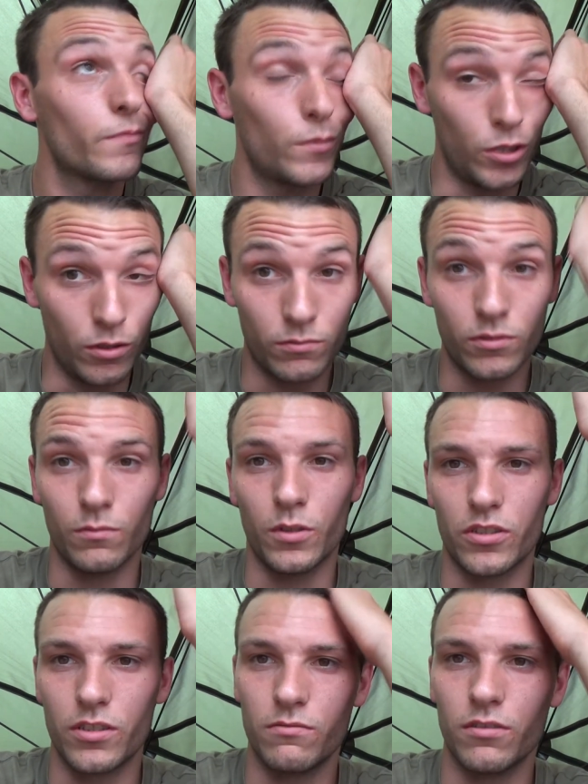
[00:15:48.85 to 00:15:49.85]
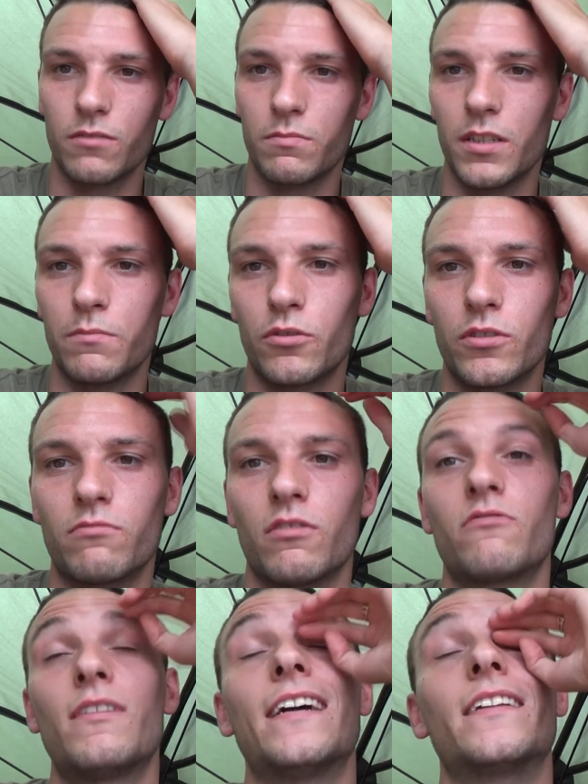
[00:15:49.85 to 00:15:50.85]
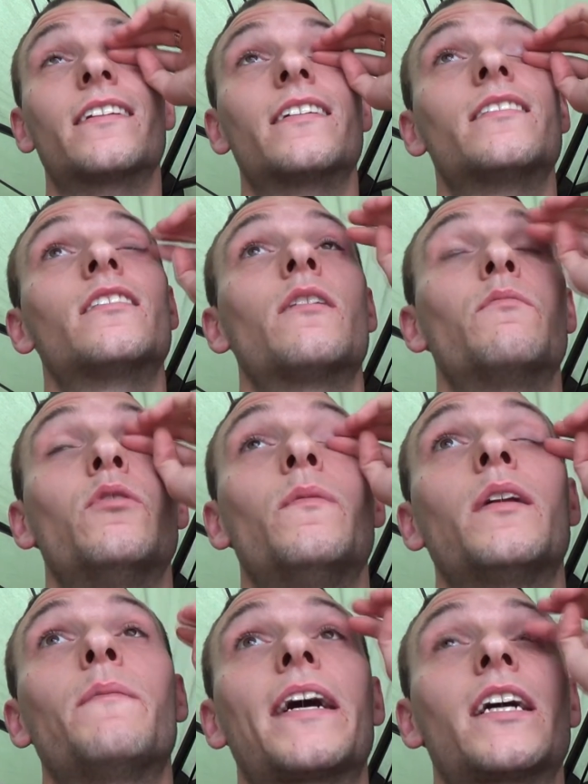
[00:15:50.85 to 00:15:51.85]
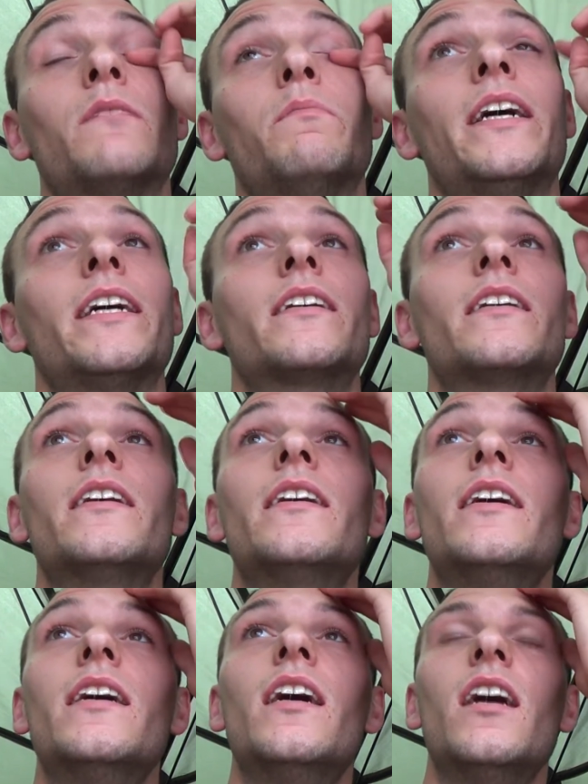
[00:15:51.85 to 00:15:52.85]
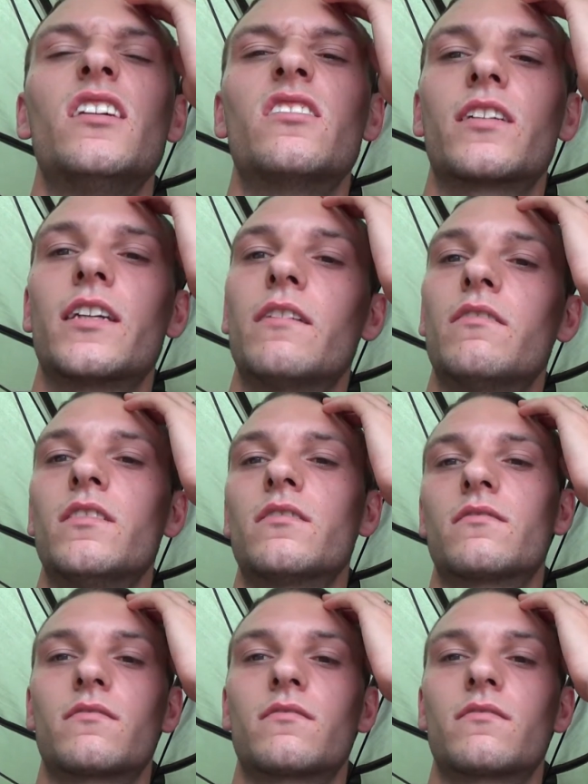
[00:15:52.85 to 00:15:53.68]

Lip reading: or not watch his rods, but he brought his rods round, so I put them at the back of the peg. I just kept on